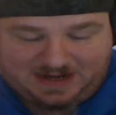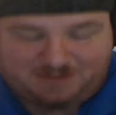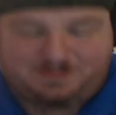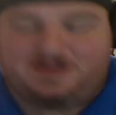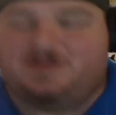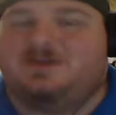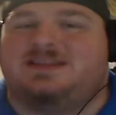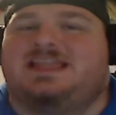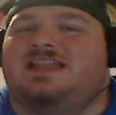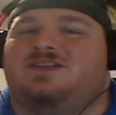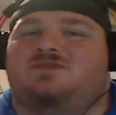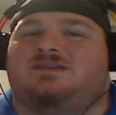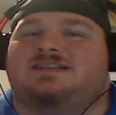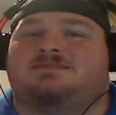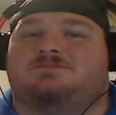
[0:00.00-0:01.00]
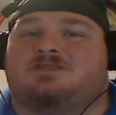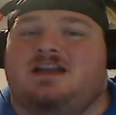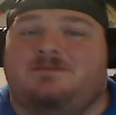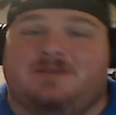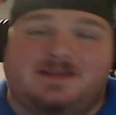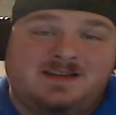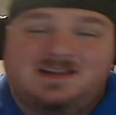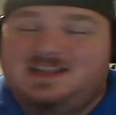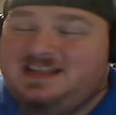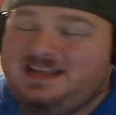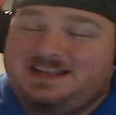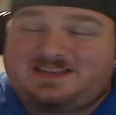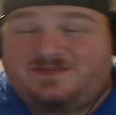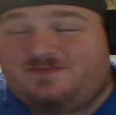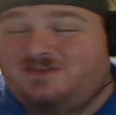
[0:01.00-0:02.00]
below, hit that little red subscribe button.
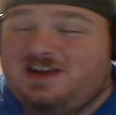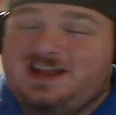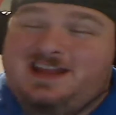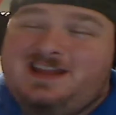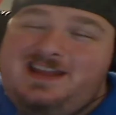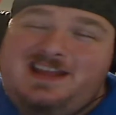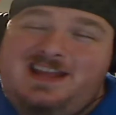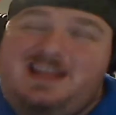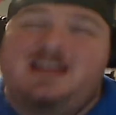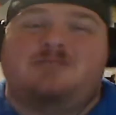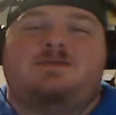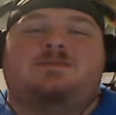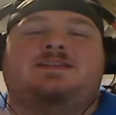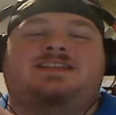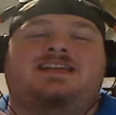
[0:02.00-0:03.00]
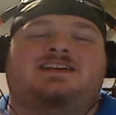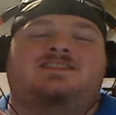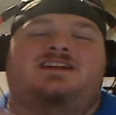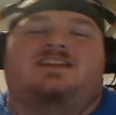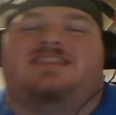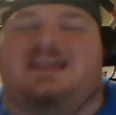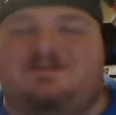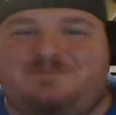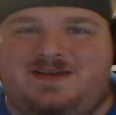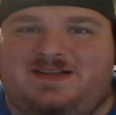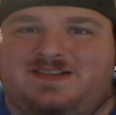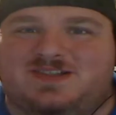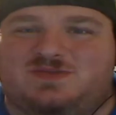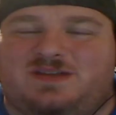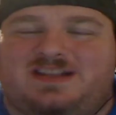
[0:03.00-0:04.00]
It's free. Maybe tickle on that bell
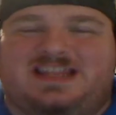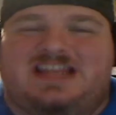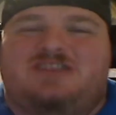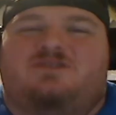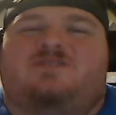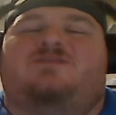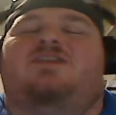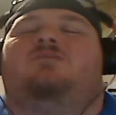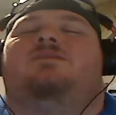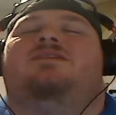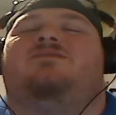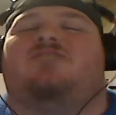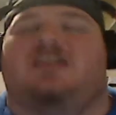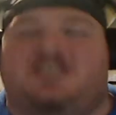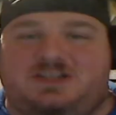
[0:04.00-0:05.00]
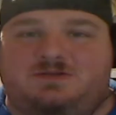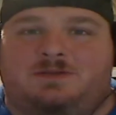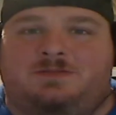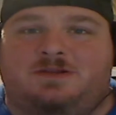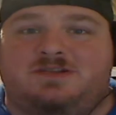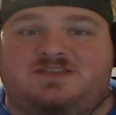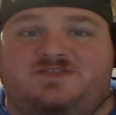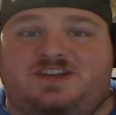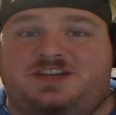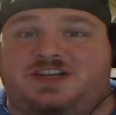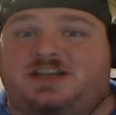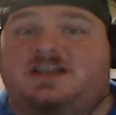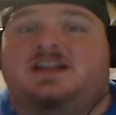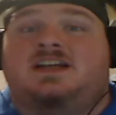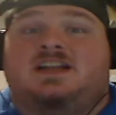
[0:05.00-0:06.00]
as well to get notified whenever I do upload a video
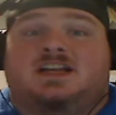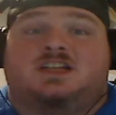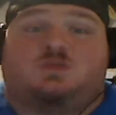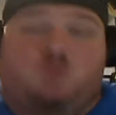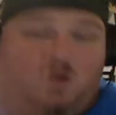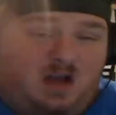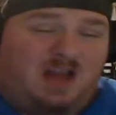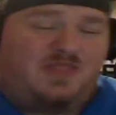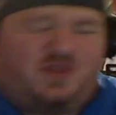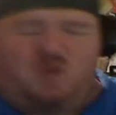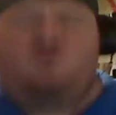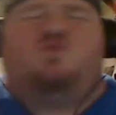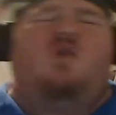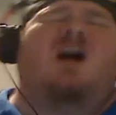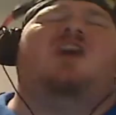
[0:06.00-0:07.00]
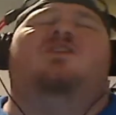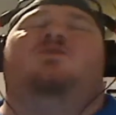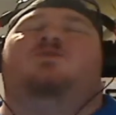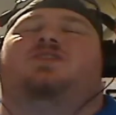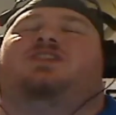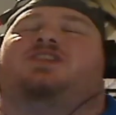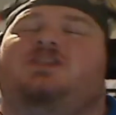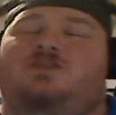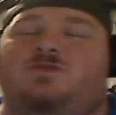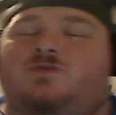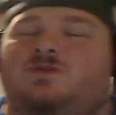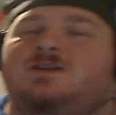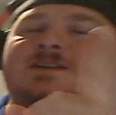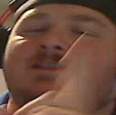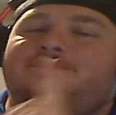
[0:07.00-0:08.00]
because we're on the road to
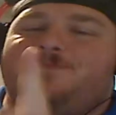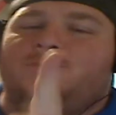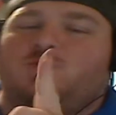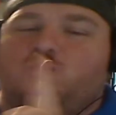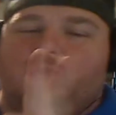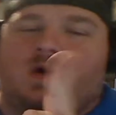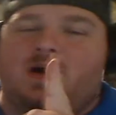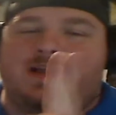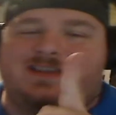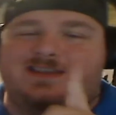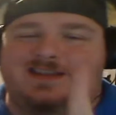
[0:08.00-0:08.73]
1